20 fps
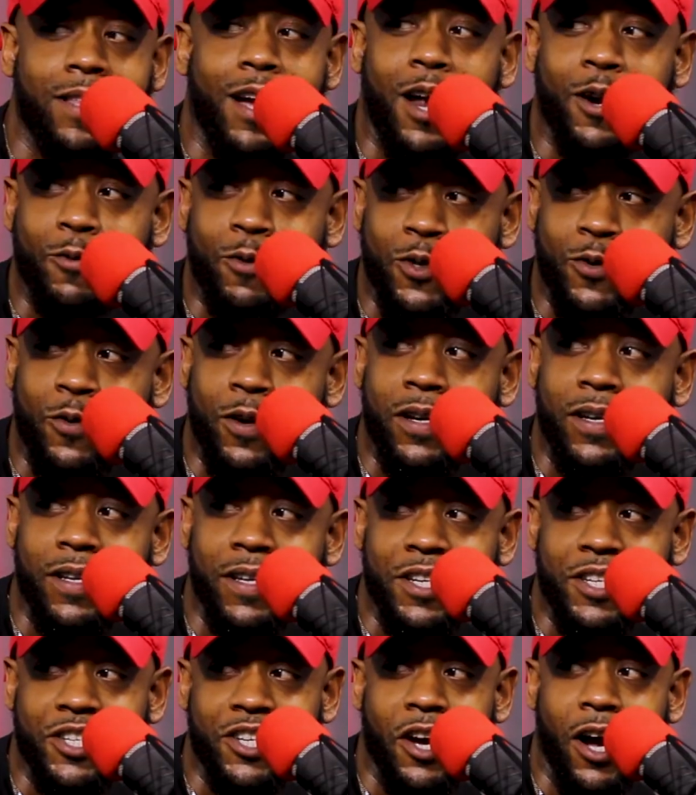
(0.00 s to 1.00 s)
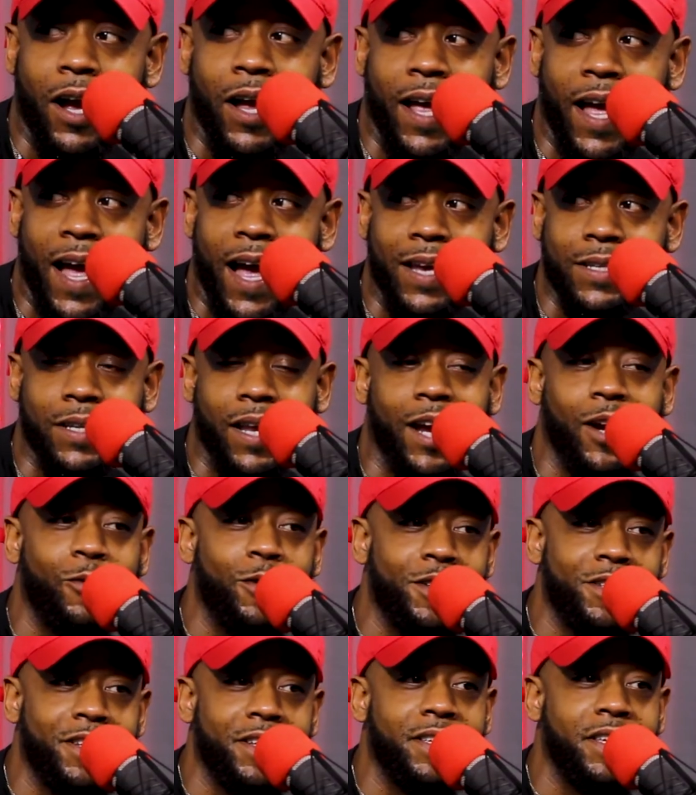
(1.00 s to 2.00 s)
thought it was one of these young guys like
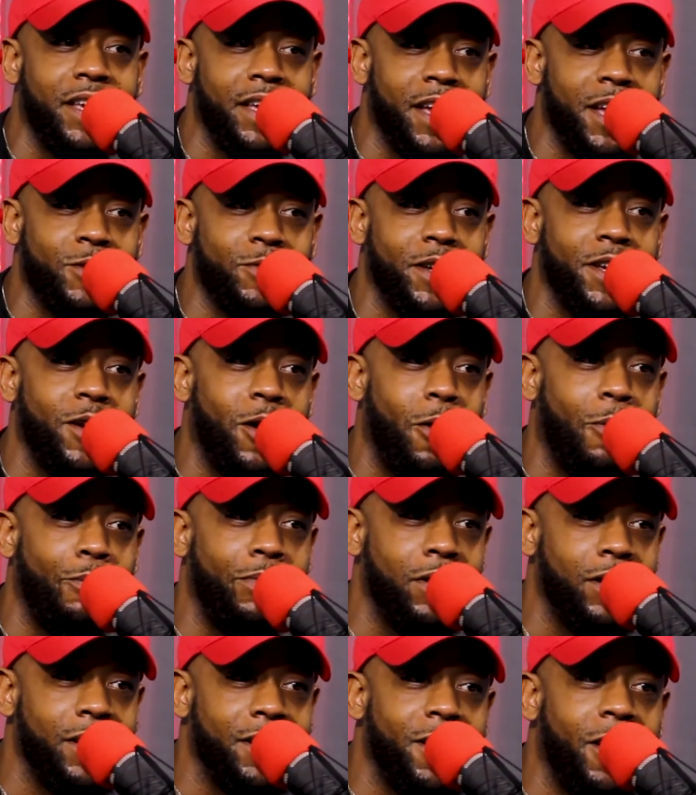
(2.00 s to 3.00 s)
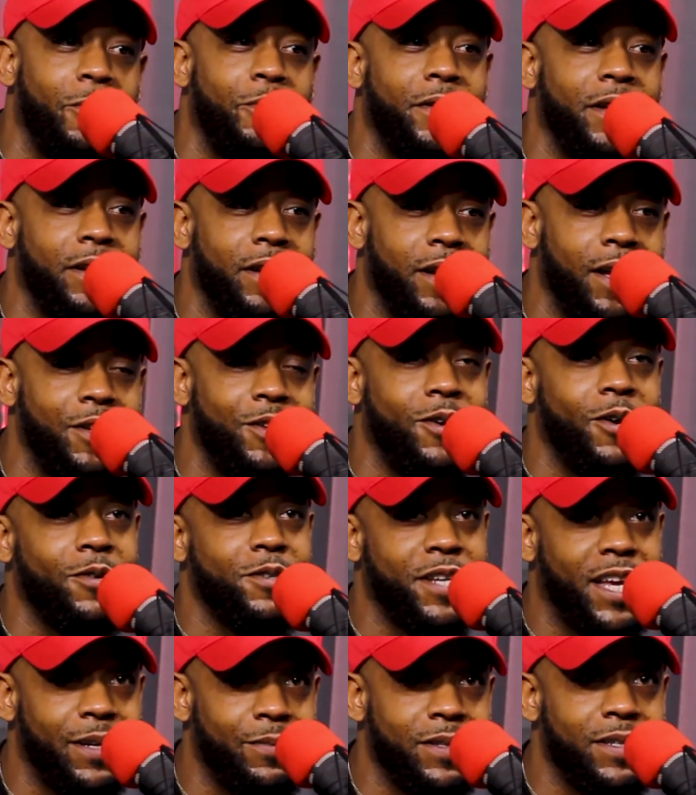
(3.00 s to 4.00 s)
Rich the Kids, where he gonna bully up in there. You gonna
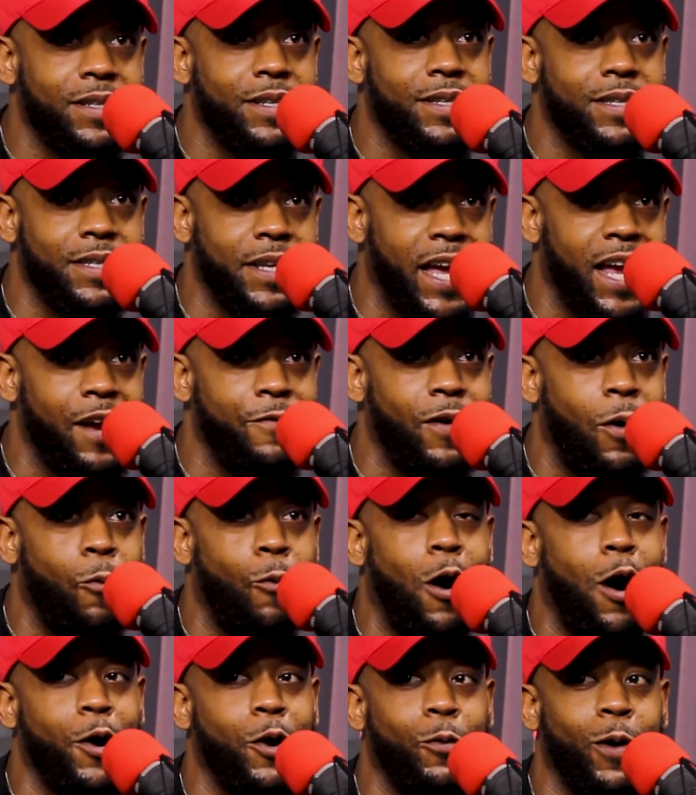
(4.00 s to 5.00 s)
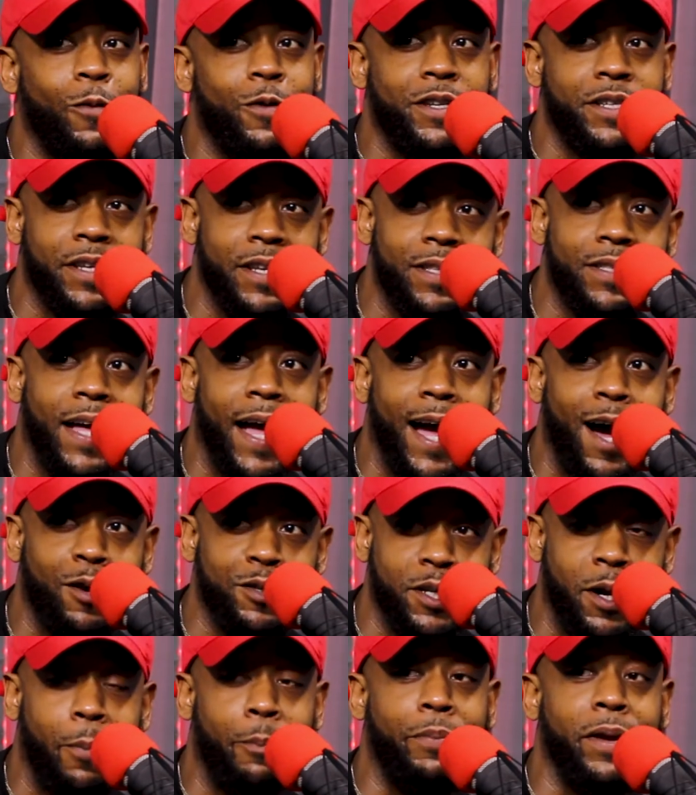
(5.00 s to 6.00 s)
take me to the safe. I'm walking away with
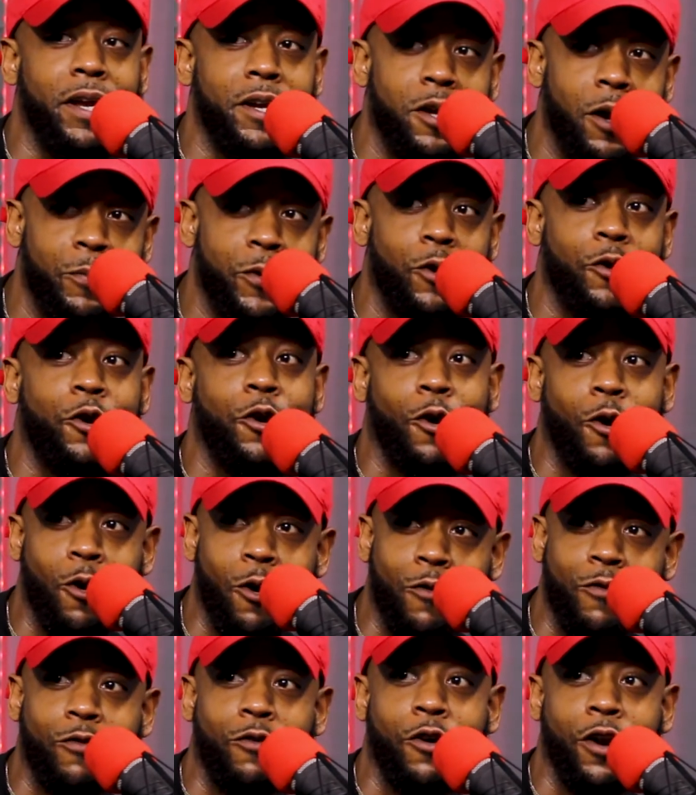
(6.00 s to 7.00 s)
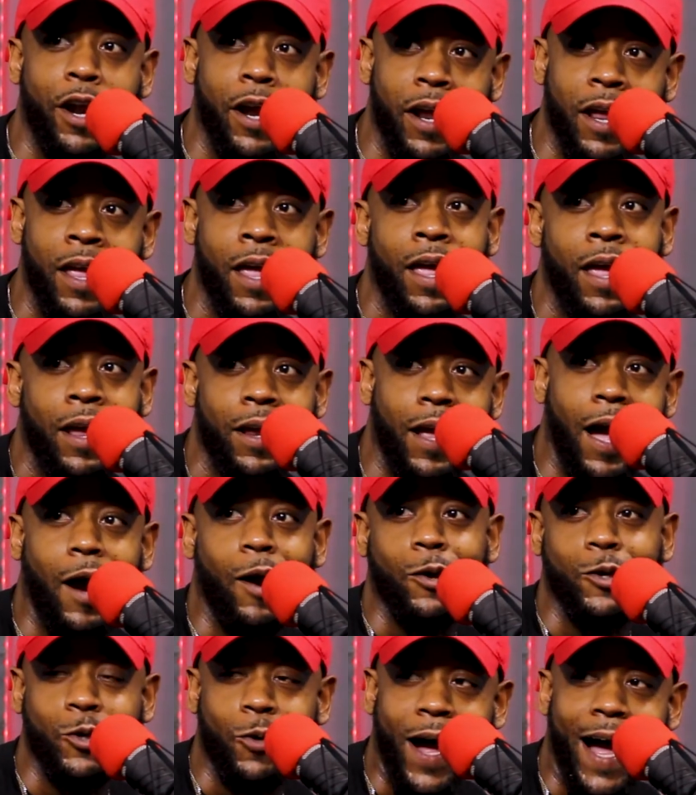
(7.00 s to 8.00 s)
10,000. I'm beating up your girlfriend. Y'all
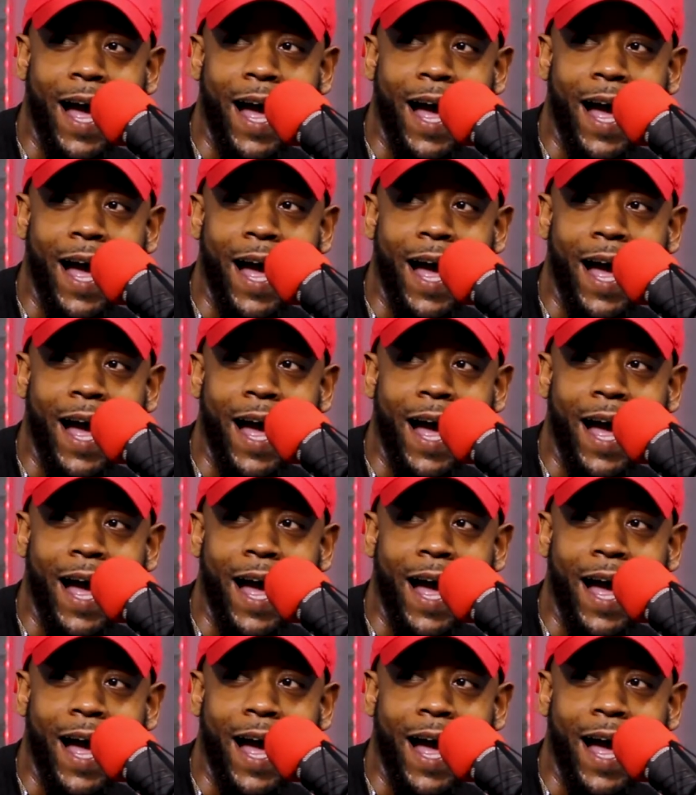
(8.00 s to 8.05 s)
gonna do